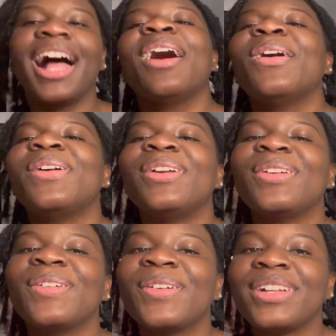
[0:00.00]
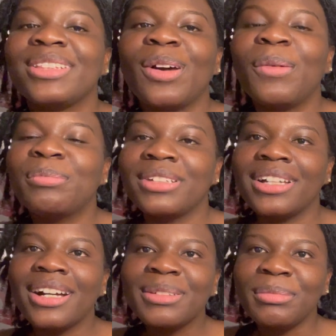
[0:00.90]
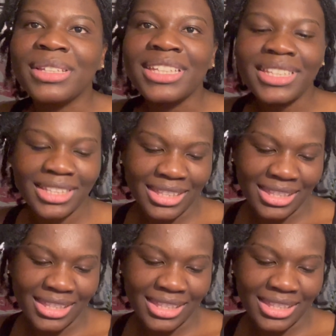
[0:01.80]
Oh Lord, don't block me.